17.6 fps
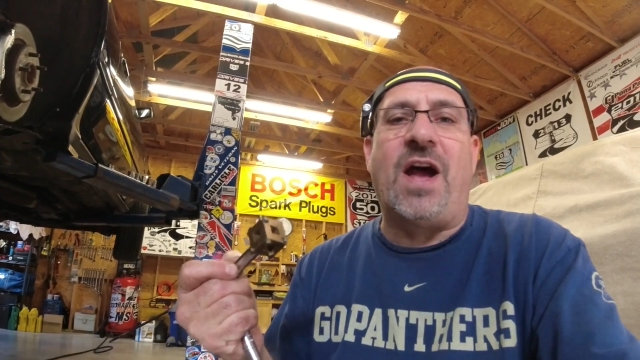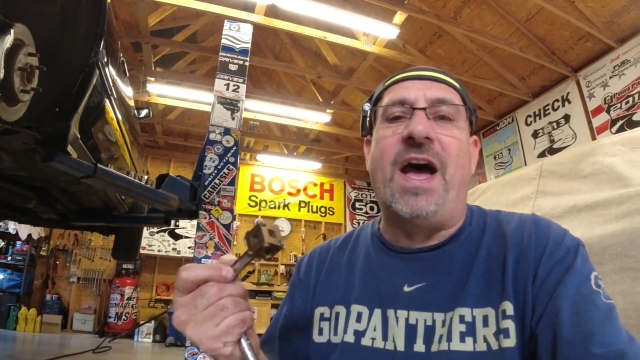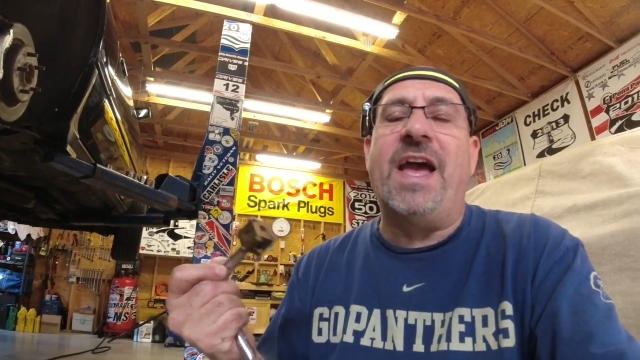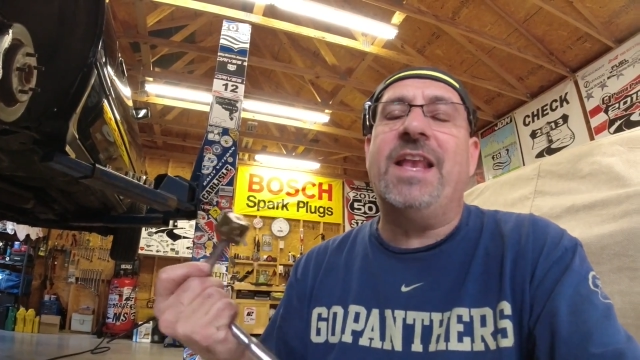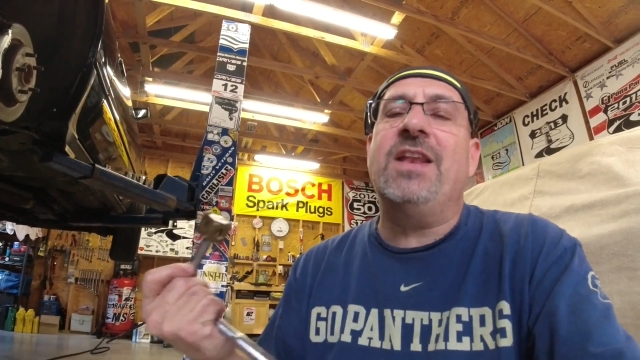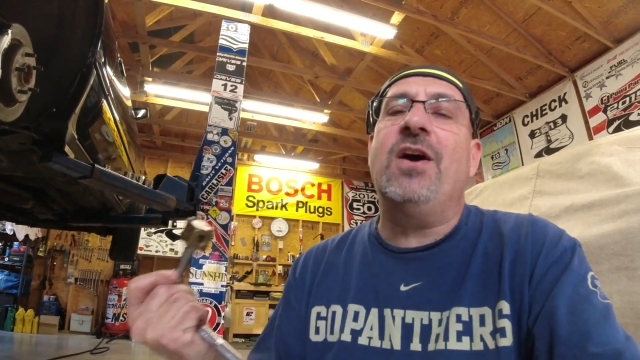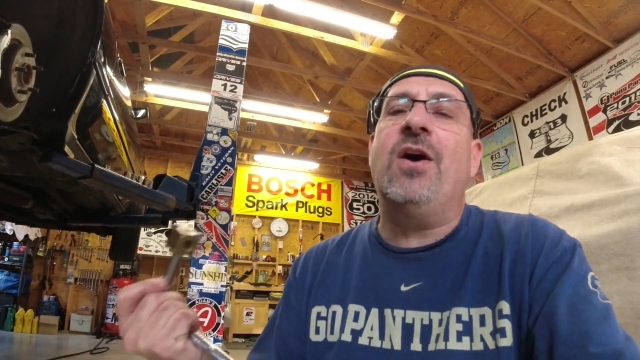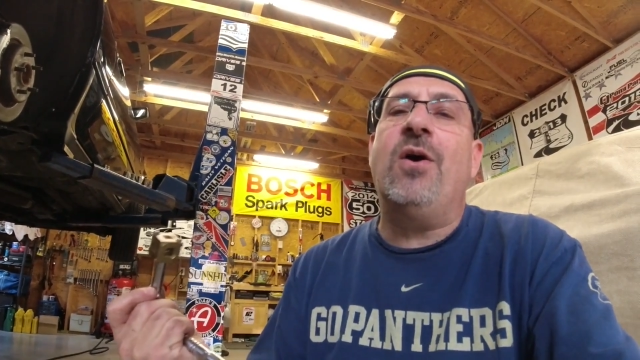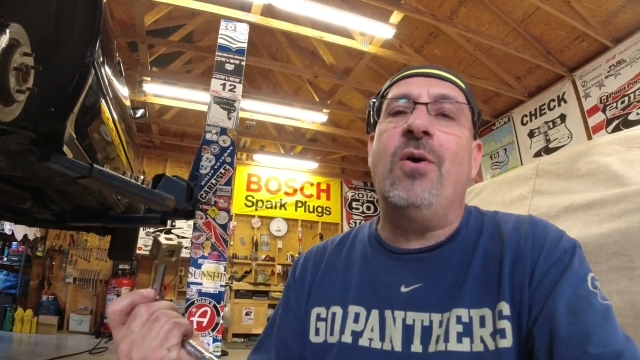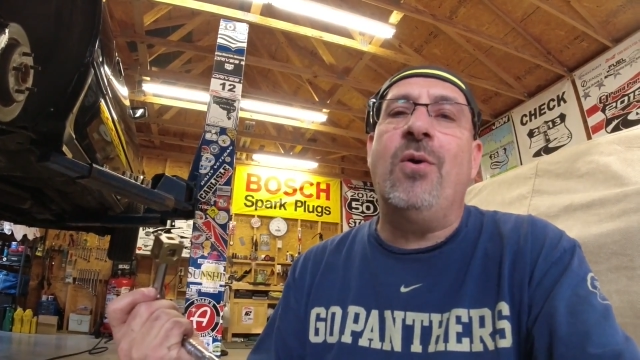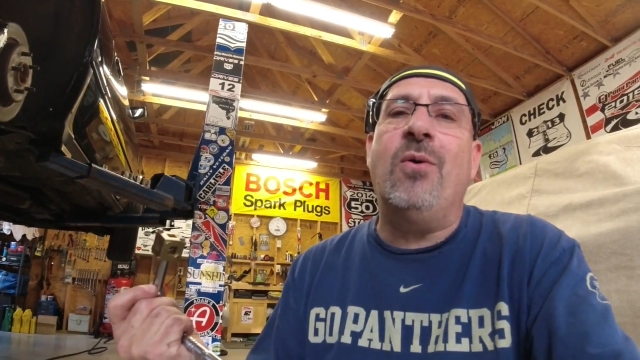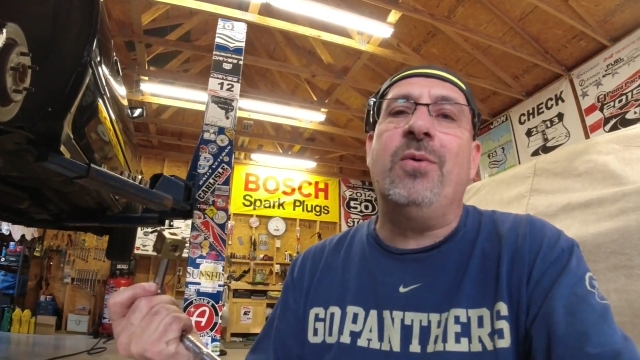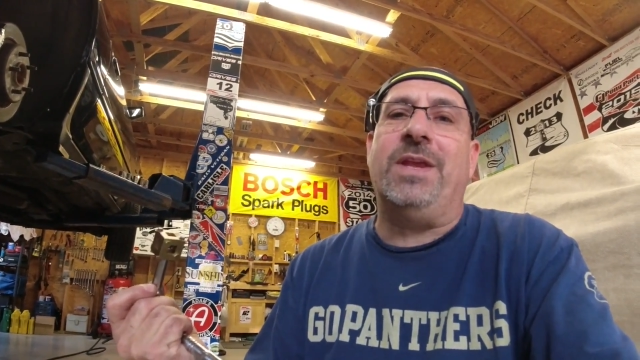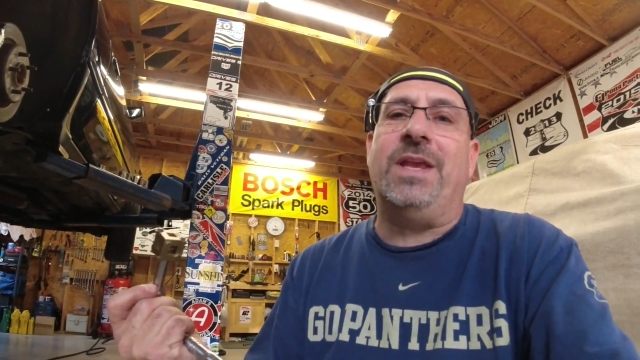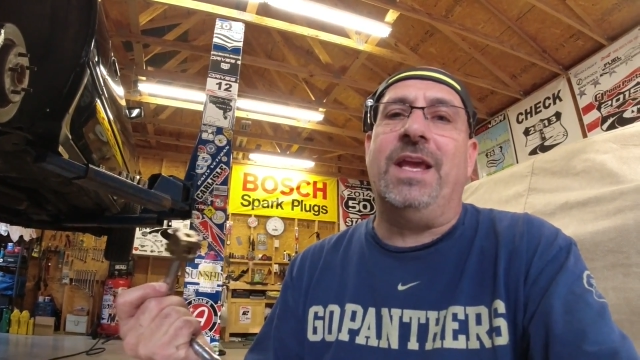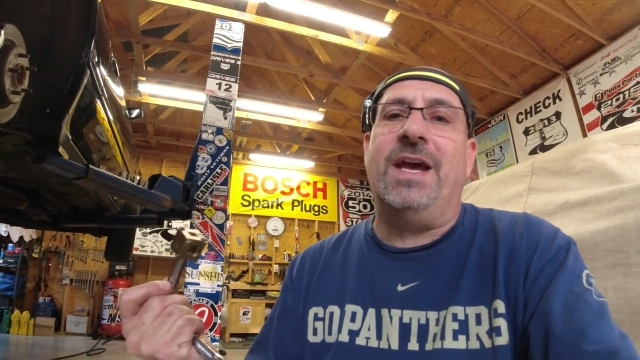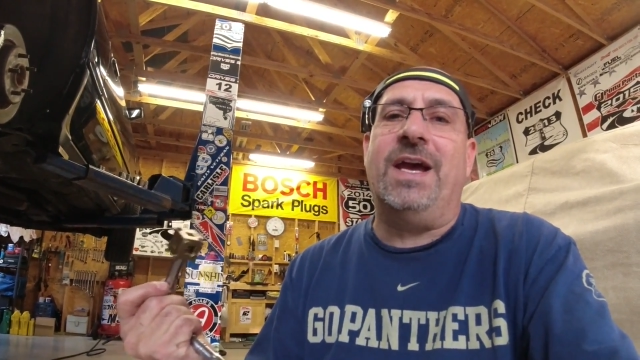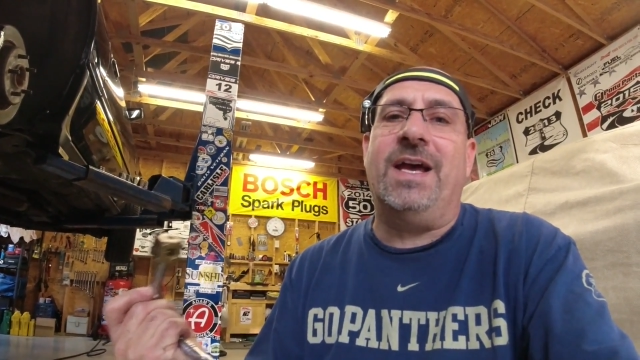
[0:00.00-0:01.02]
I know,
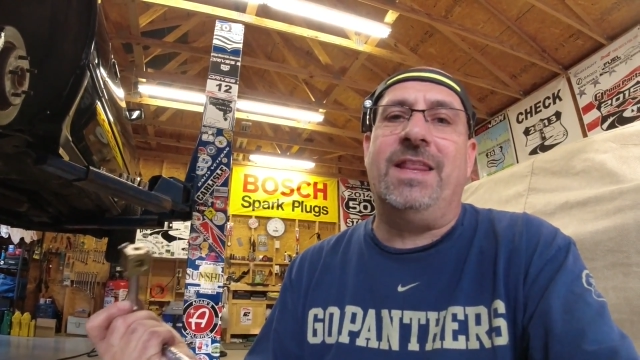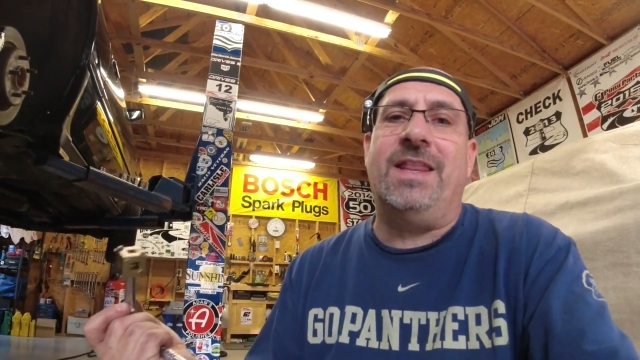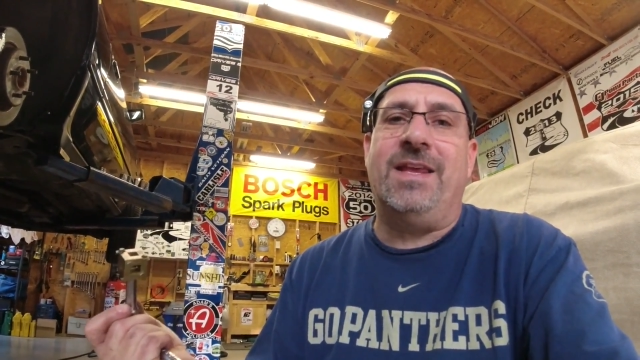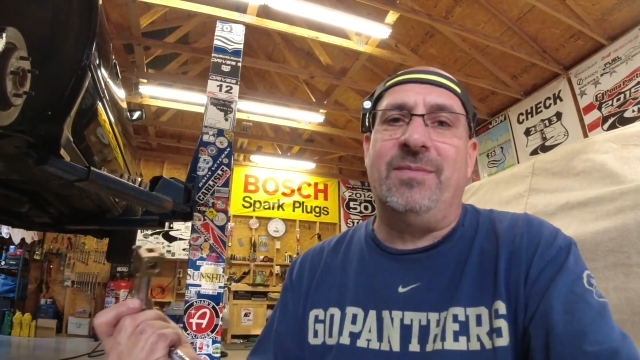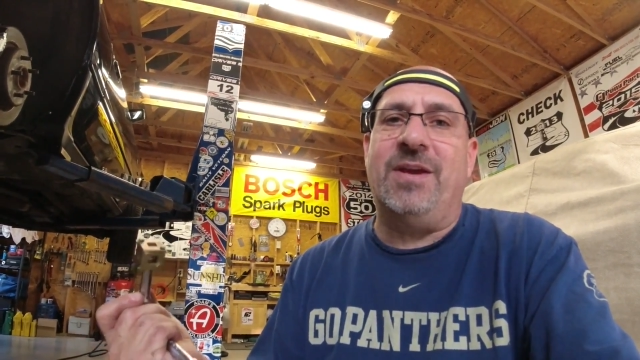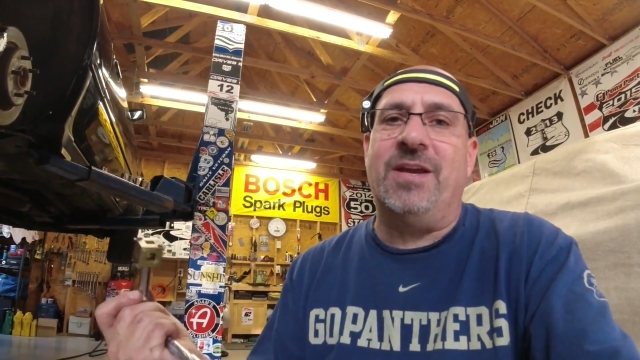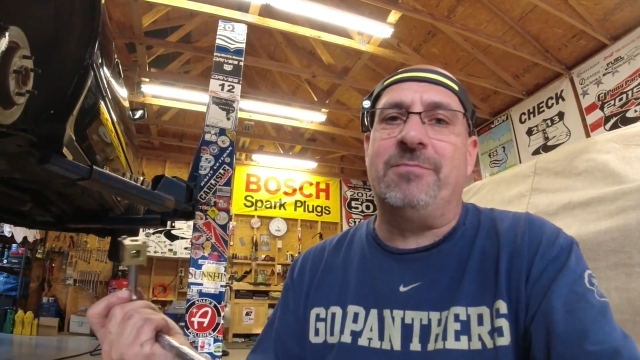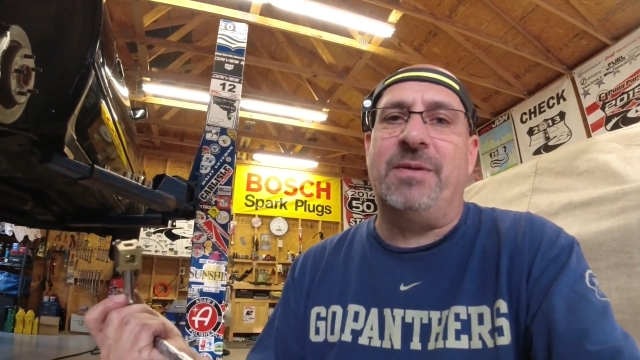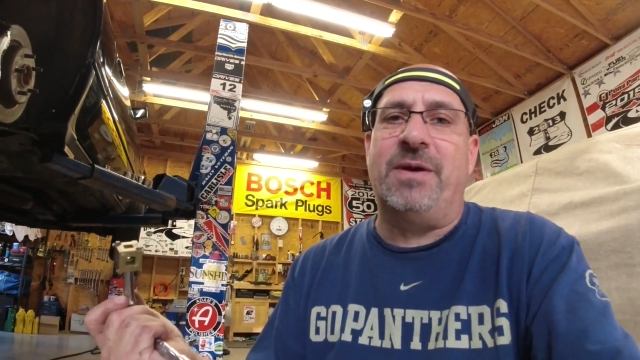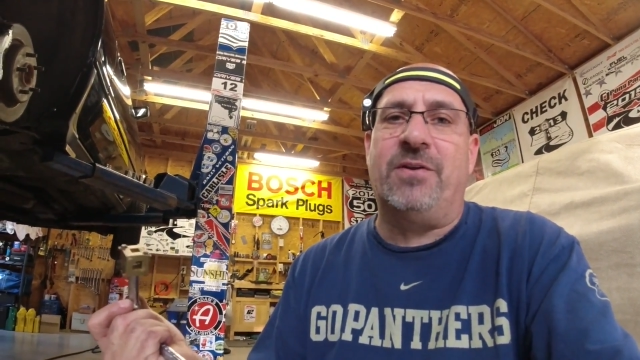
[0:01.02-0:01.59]
yeah, they make